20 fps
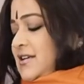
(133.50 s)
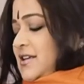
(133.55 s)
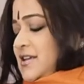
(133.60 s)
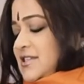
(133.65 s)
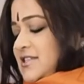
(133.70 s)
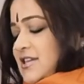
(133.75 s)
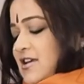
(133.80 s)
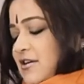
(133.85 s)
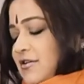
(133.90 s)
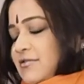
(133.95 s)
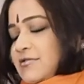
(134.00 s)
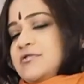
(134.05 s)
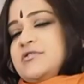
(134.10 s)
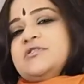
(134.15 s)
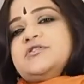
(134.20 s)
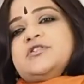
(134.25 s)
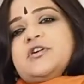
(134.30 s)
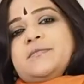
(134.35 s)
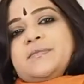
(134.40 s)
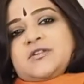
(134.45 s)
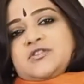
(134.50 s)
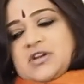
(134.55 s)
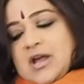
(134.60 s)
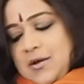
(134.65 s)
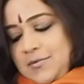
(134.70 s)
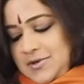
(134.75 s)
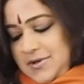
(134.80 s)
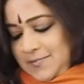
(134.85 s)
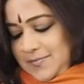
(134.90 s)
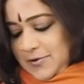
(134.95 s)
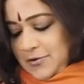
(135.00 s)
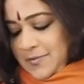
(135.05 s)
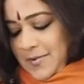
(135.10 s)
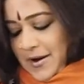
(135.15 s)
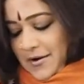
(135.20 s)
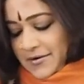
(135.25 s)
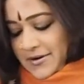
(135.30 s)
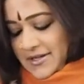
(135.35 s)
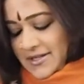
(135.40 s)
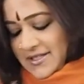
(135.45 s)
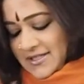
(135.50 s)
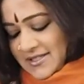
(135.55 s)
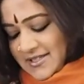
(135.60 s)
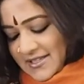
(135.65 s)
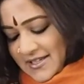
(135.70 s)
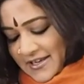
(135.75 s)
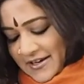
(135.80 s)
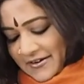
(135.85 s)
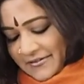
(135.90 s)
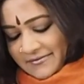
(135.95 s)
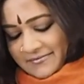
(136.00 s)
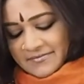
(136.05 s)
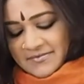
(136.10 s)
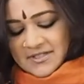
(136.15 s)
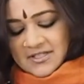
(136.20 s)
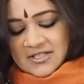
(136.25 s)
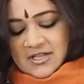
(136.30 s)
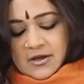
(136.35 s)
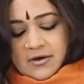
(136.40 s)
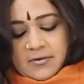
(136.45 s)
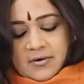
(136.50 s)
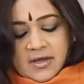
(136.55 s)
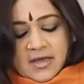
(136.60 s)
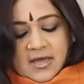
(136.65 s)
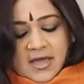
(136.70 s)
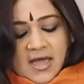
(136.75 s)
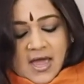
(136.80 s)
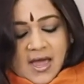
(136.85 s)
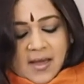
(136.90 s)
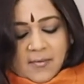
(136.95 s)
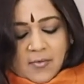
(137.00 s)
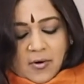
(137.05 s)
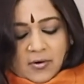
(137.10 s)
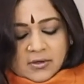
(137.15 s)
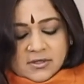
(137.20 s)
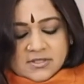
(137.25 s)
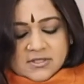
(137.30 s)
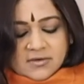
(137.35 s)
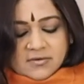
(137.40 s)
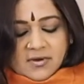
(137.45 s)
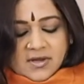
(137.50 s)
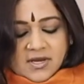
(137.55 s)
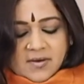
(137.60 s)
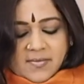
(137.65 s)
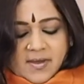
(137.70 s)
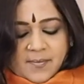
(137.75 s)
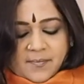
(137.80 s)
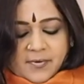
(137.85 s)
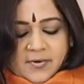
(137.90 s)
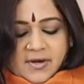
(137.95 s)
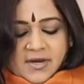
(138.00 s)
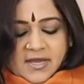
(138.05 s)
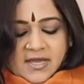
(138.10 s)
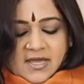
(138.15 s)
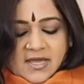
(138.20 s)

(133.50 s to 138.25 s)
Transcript: So don't be shy with the blueberries, So I'm also going to be putting